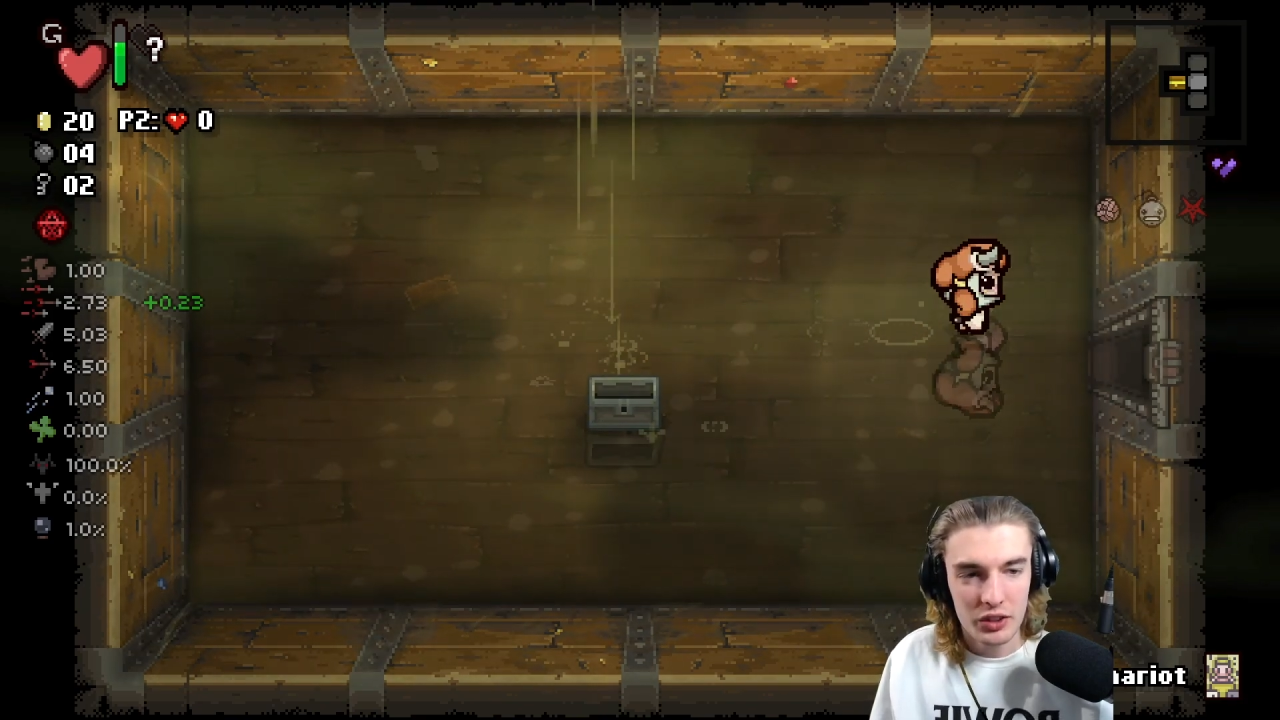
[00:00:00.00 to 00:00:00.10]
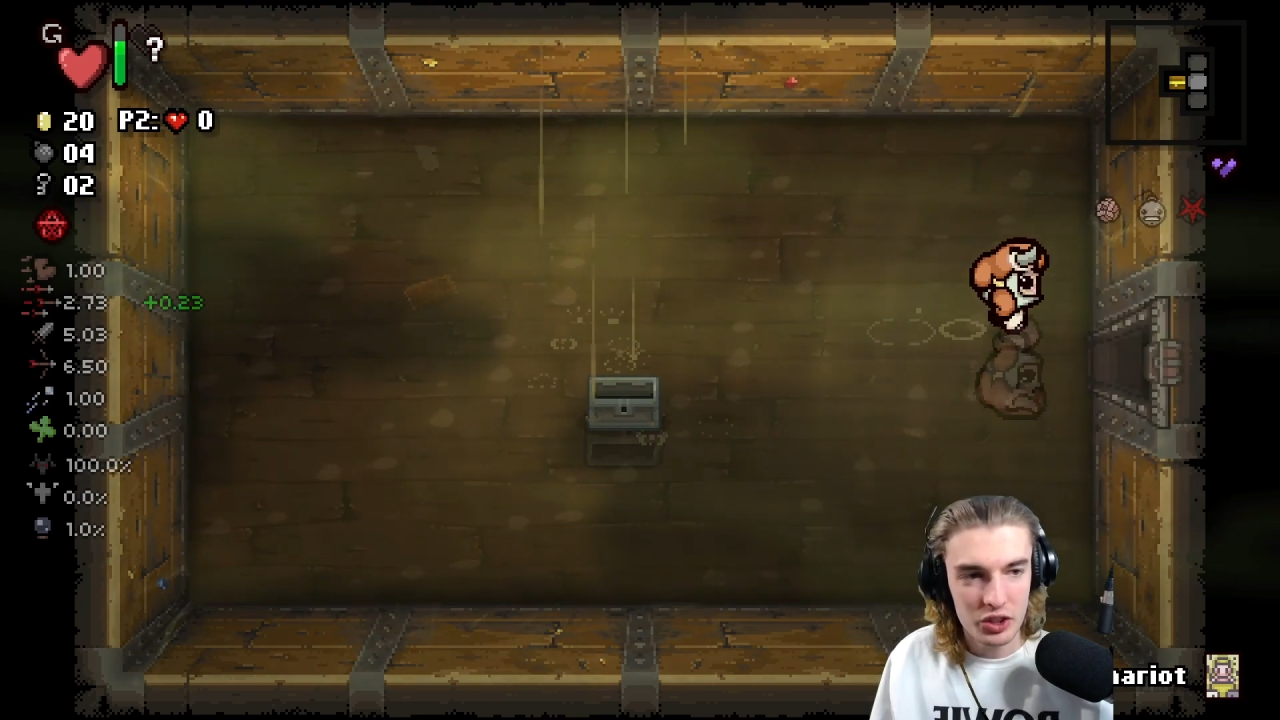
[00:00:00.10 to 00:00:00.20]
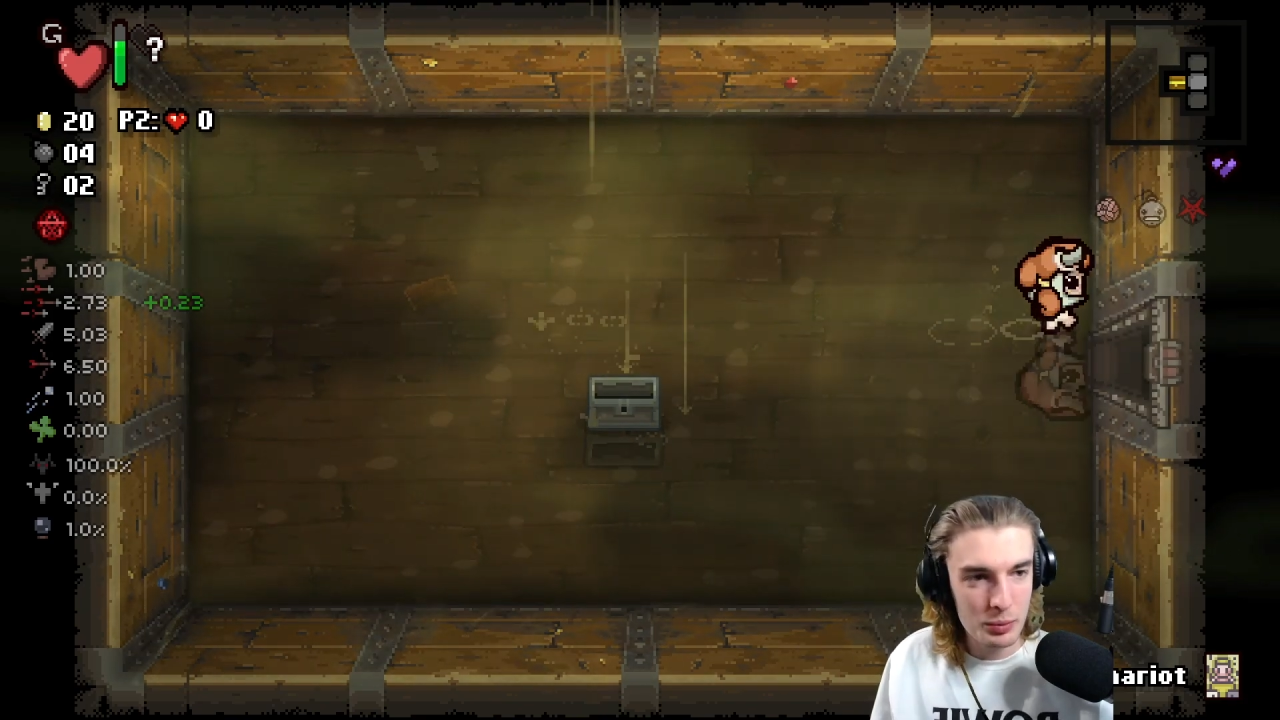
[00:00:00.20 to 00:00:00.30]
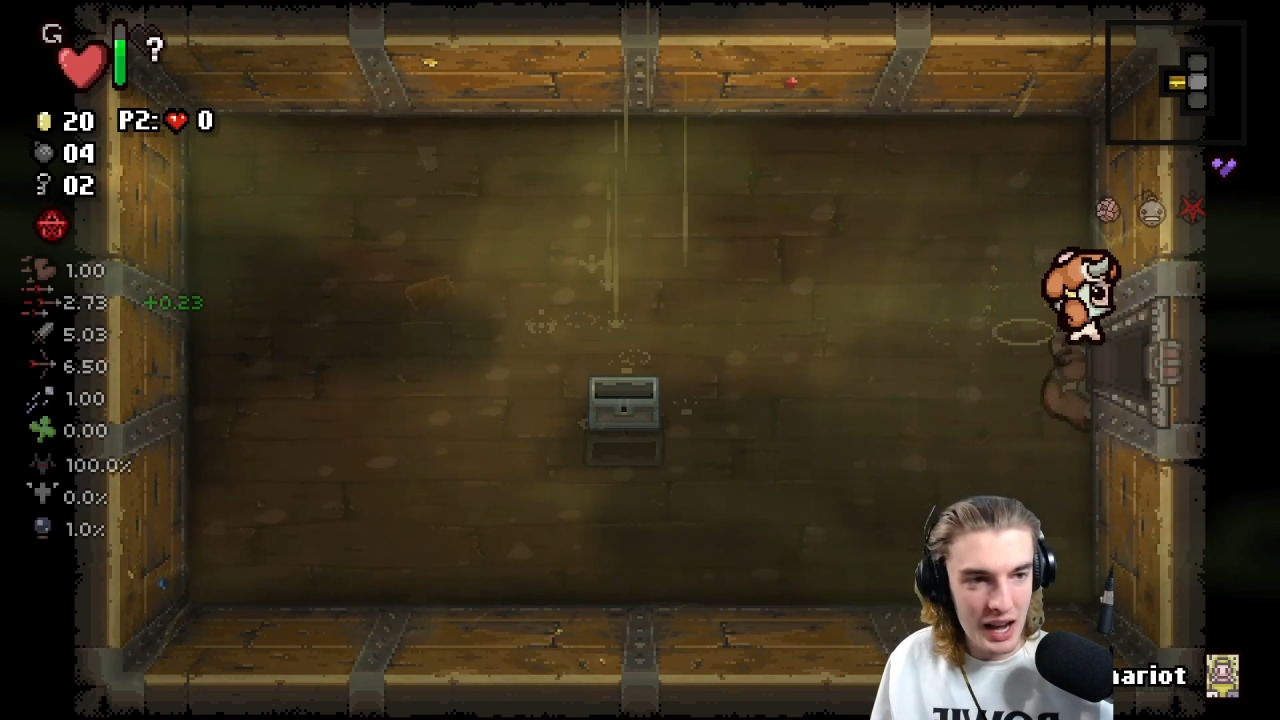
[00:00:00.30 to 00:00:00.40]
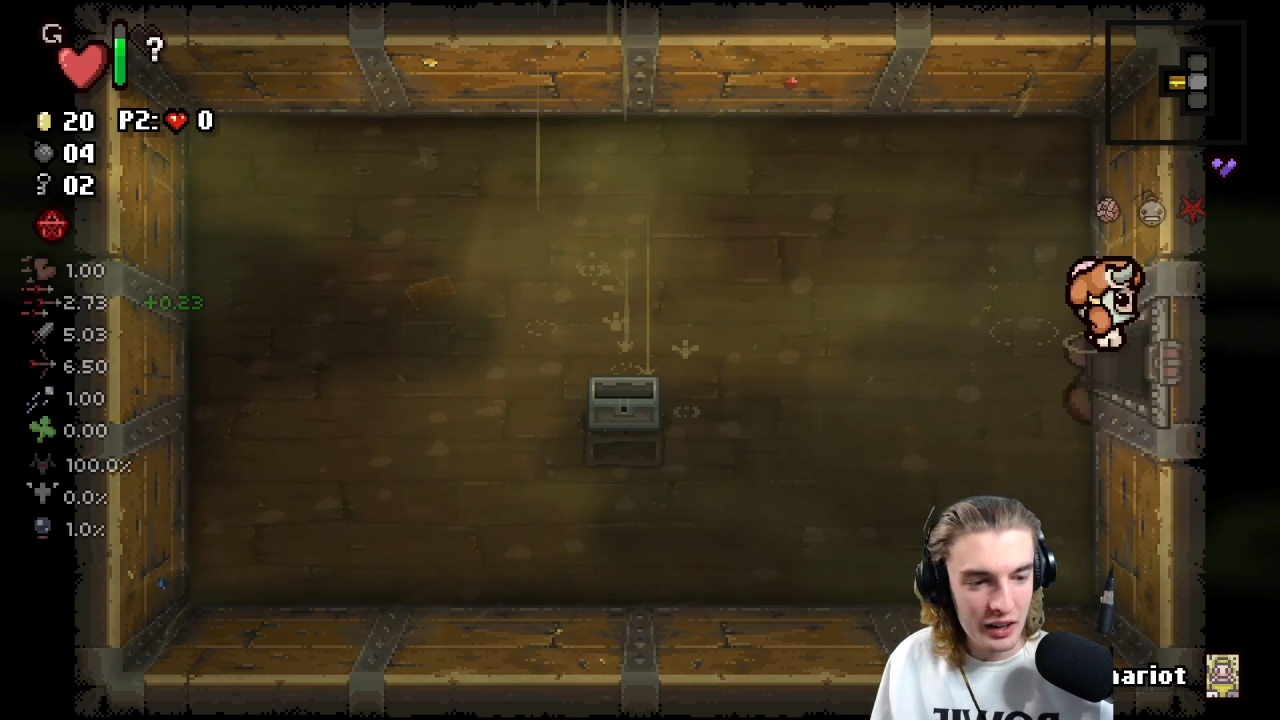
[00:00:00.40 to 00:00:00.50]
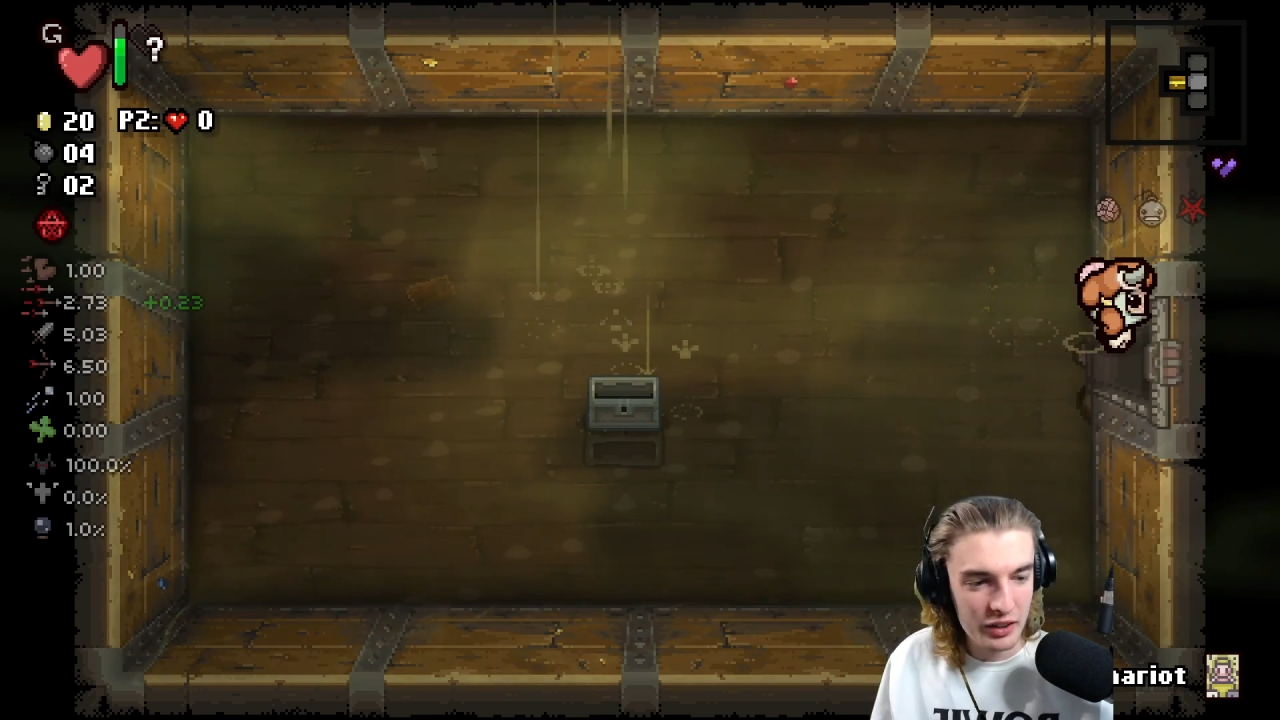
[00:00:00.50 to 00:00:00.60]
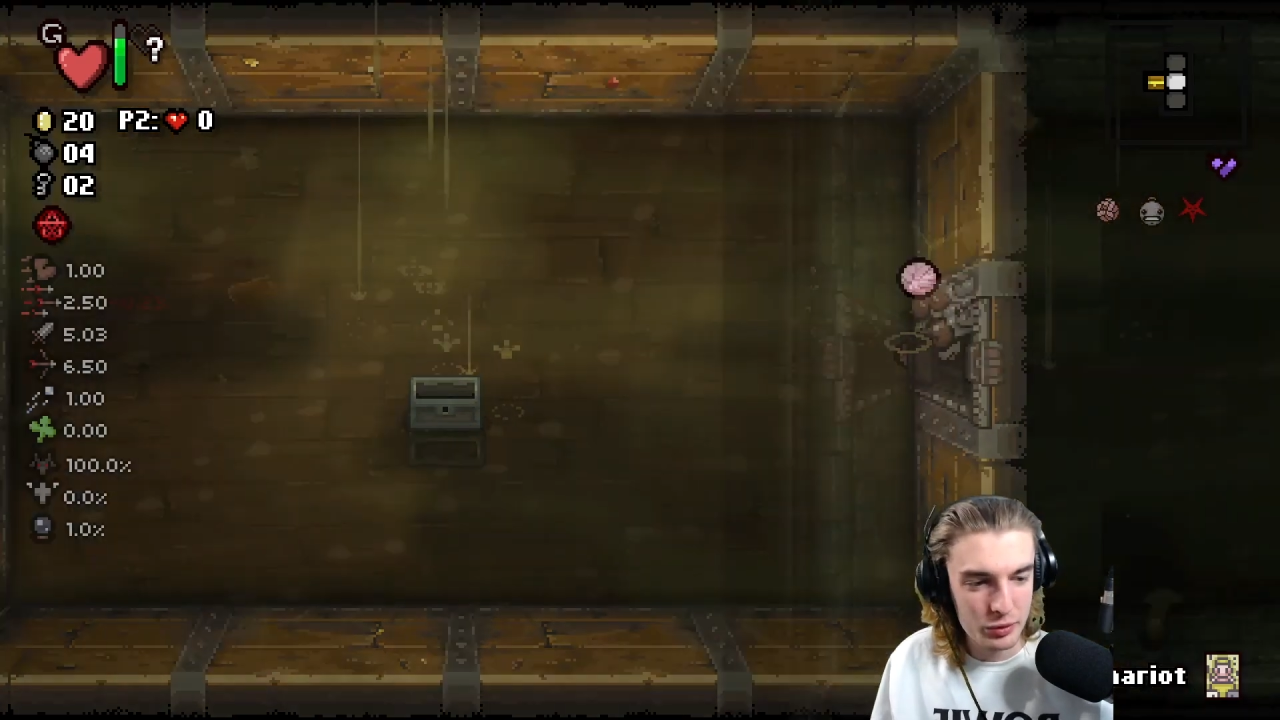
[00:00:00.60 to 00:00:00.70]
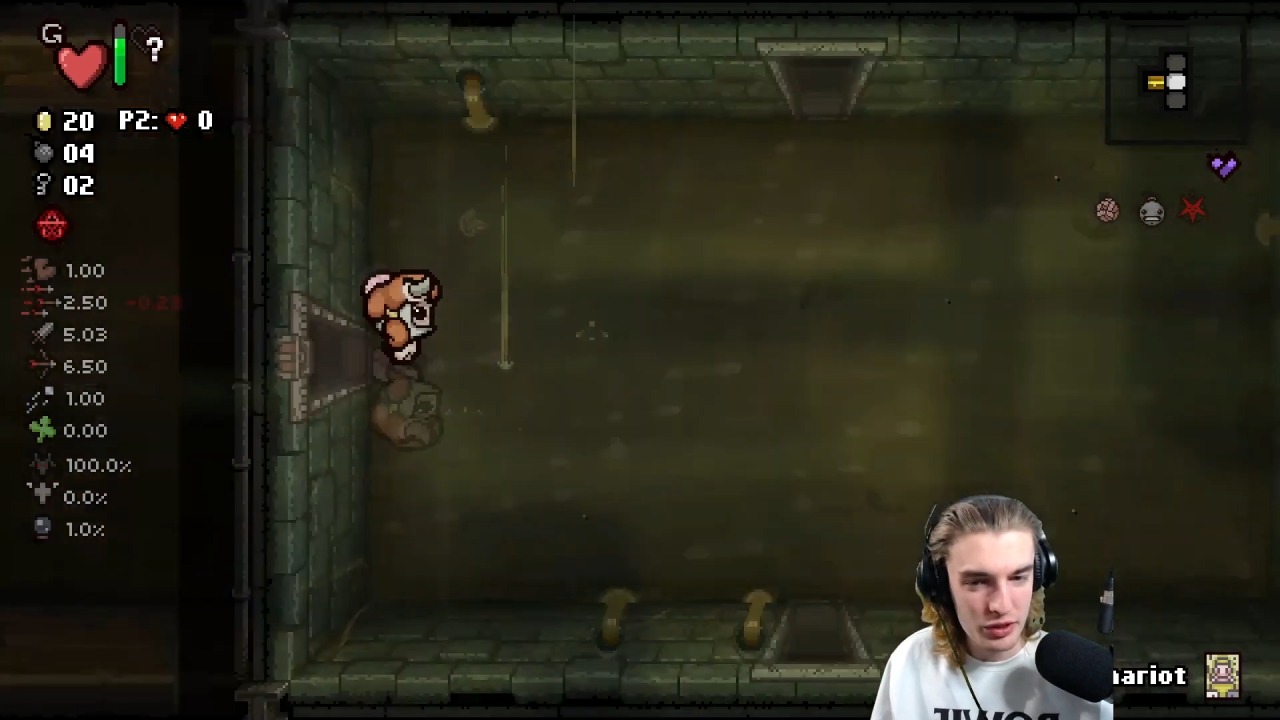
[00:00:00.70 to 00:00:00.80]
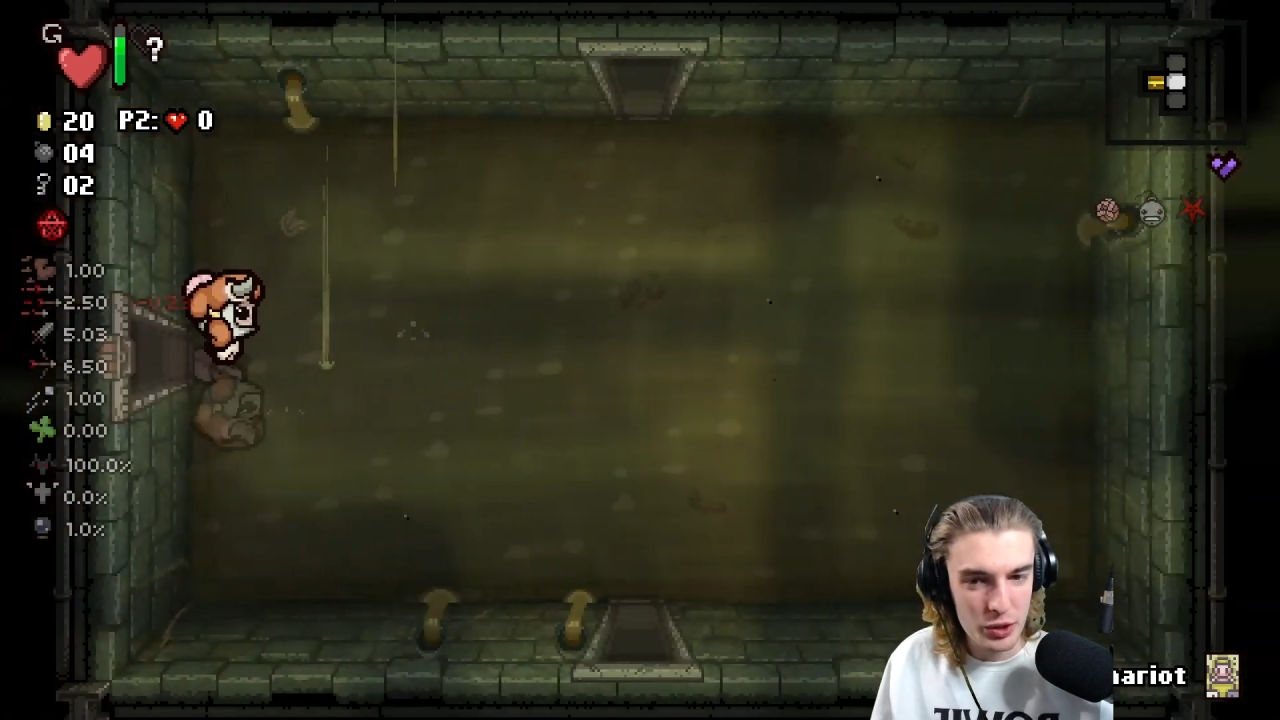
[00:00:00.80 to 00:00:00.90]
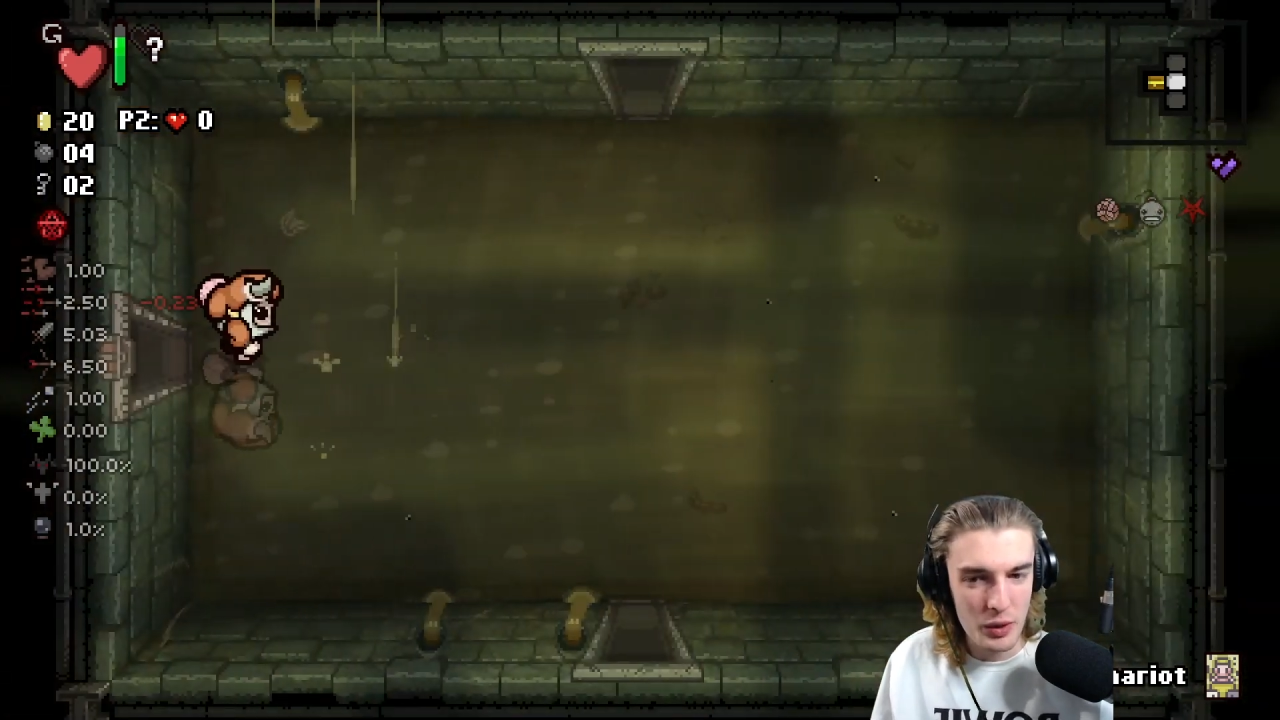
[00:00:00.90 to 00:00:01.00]
to be honest
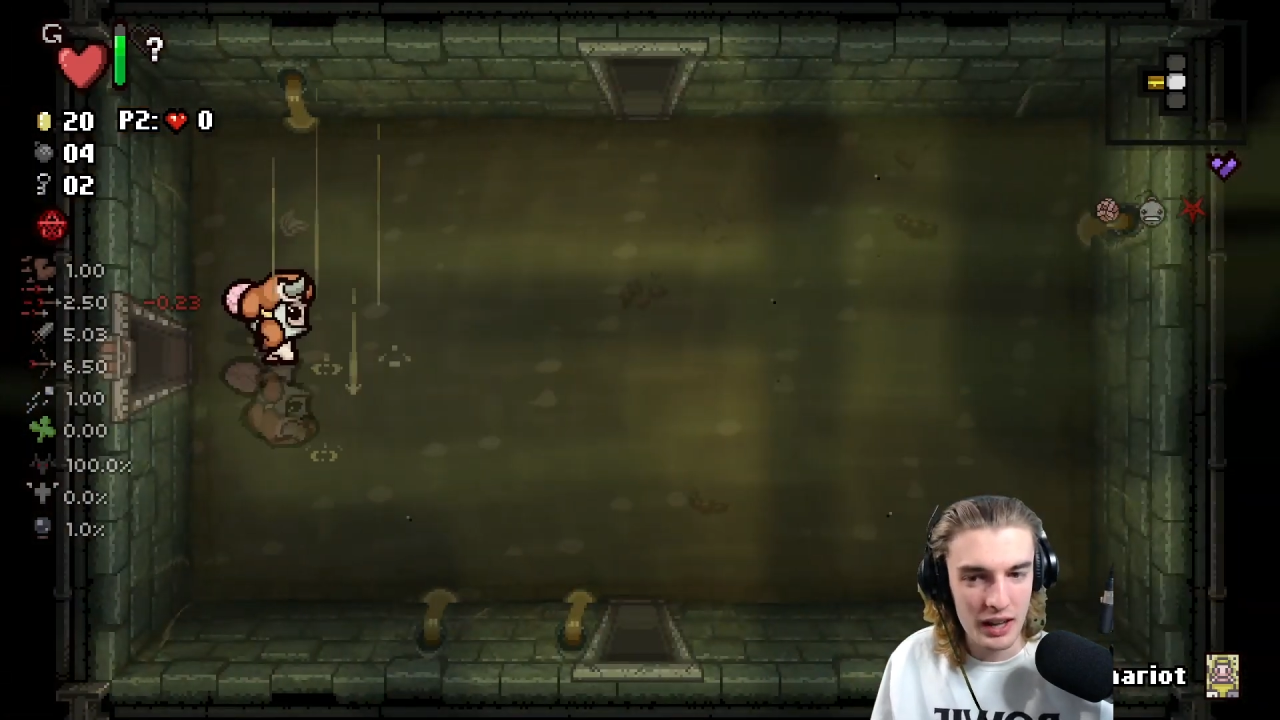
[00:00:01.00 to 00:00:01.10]
with you,